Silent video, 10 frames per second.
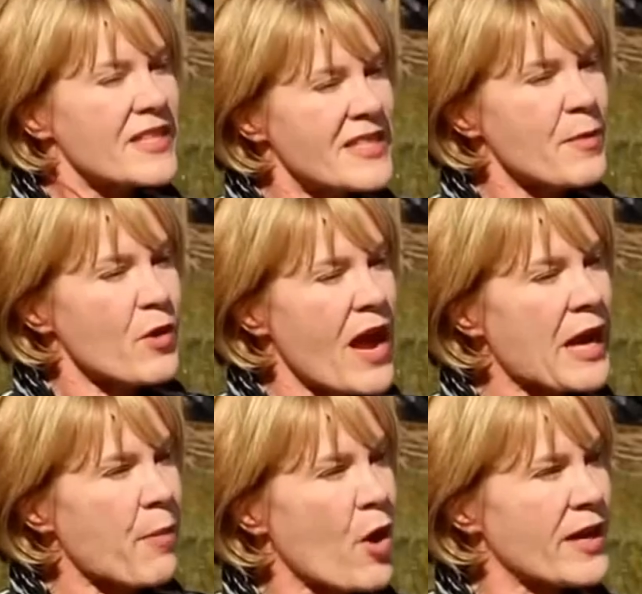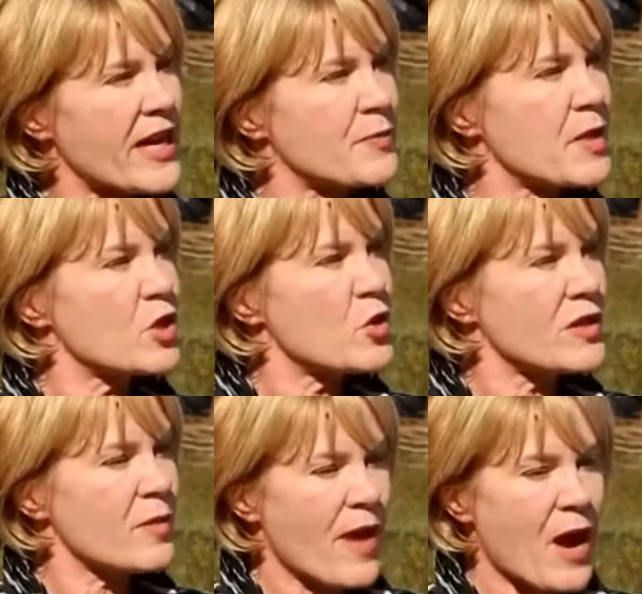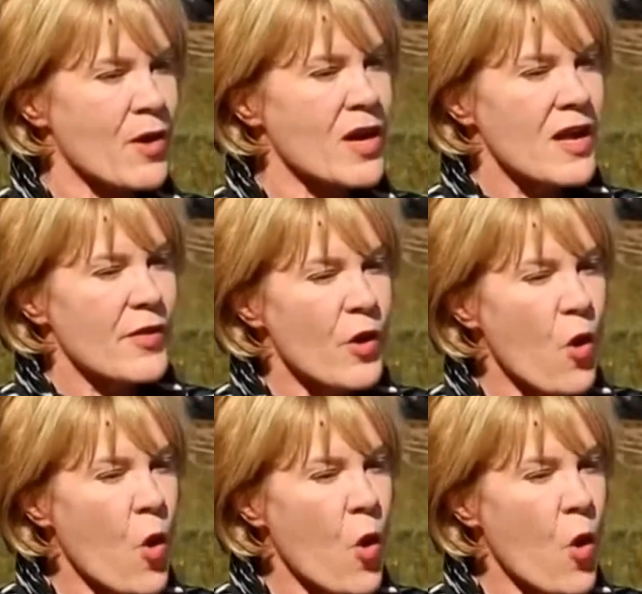the Democratic Party has been losing power. They're